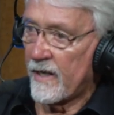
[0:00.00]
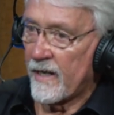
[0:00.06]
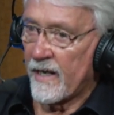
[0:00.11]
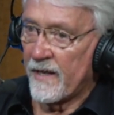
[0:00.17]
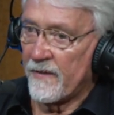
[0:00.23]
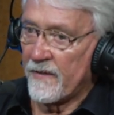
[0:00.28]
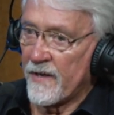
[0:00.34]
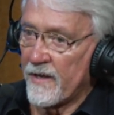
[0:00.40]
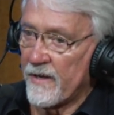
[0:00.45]

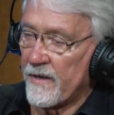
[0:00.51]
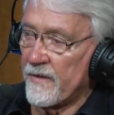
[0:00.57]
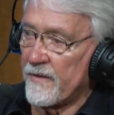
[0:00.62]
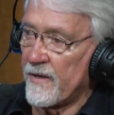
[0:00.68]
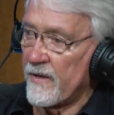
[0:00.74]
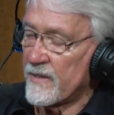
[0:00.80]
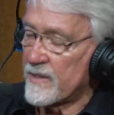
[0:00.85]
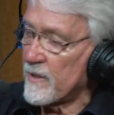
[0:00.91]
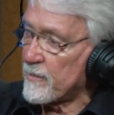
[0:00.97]
And there
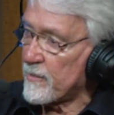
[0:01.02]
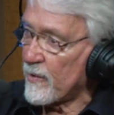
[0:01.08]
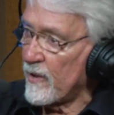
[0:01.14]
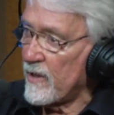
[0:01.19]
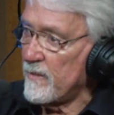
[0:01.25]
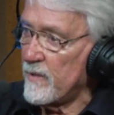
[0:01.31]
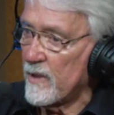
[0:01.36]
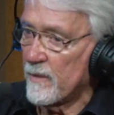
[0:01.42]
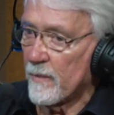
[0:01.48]
there is a
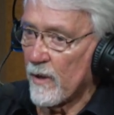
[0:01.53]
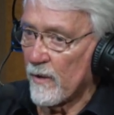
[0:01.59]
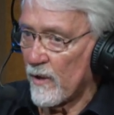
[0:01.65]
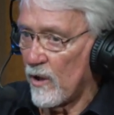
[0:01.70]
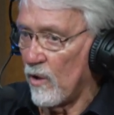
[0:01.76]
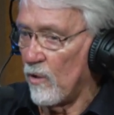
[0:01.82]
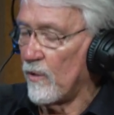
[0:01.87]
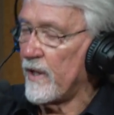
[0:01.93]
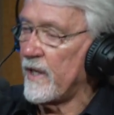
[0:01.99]
premium on
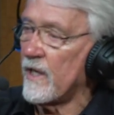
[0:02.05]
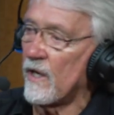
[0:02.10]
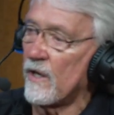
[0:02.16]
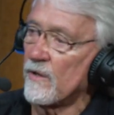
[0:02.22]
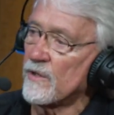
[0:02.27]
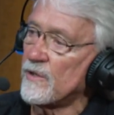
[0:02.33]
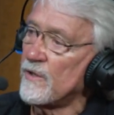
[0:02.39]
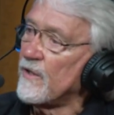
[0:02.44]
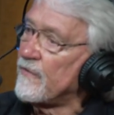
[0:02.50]
holding
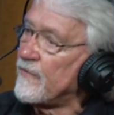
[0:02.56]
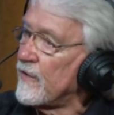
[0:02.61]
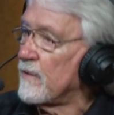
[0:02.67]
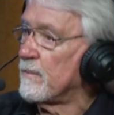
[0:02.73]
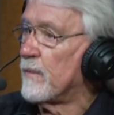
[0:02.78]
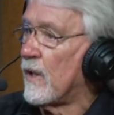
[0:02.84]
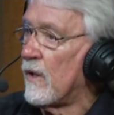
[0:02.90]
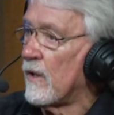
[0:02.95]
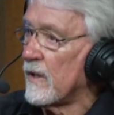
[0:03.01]
on to the
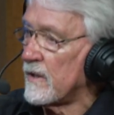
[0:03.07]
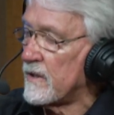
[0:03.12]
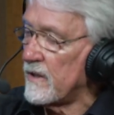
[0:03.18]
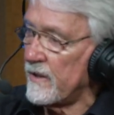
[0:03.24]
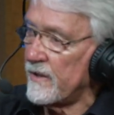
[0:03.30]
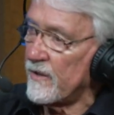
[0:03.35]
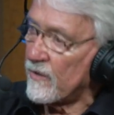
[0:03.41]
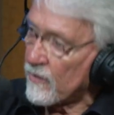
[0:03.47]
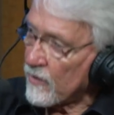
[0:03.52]
football until
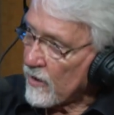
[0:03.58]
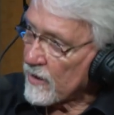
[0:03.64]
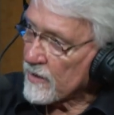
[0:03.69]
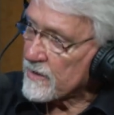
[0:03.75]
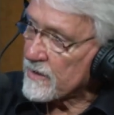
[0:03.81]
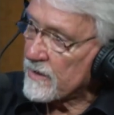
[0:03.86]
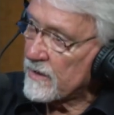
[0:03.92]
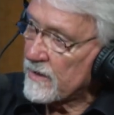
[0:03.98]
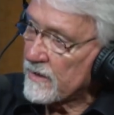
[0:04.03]
you
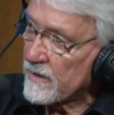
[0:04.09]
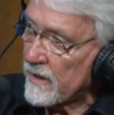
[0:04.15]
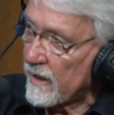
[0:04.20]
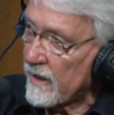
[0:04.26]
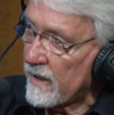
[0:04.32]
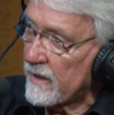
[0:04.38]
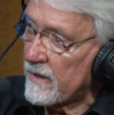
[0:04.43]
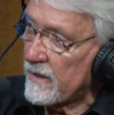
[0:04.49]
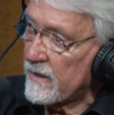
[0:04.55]
cross
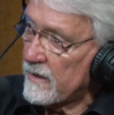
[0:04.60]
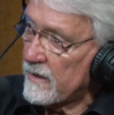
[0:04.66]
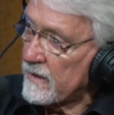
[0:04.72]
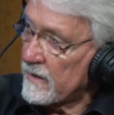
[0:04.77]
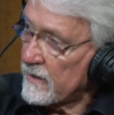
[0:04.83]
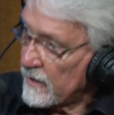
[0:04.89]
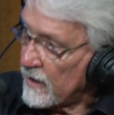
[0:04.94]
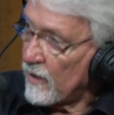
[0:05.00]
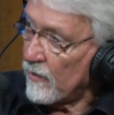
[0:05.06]
the
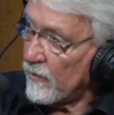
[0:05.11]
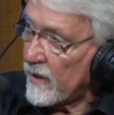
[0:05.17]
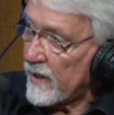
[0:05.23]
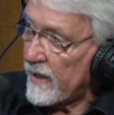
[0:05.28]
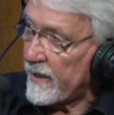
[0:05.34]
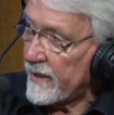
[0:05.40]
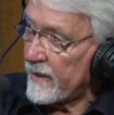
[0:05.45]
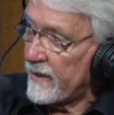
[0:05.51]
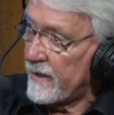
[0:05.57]
the goal
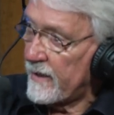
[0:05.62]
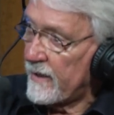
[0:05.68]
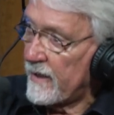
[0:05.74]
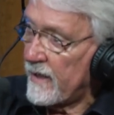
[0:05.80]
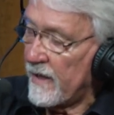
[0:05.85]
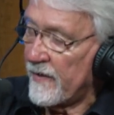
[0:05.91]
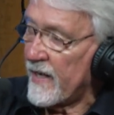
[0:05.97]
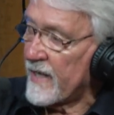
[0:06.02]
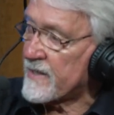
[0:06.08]
line,
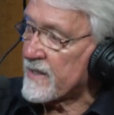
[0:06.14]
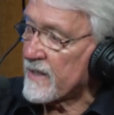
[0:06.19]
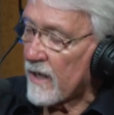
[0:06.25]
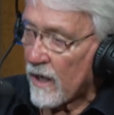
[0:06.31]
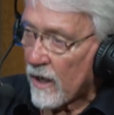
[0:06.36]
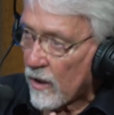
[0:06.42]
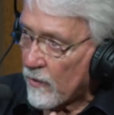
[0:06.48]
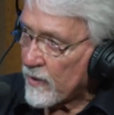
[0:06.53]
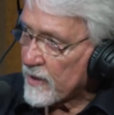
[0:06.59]
and that's
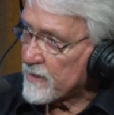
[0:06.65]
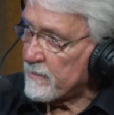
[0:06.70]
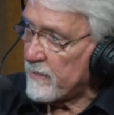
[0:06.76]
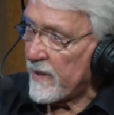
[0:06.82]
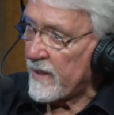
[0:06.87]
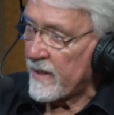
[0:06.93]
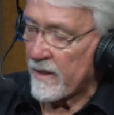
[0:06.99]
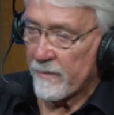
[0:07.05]
always been.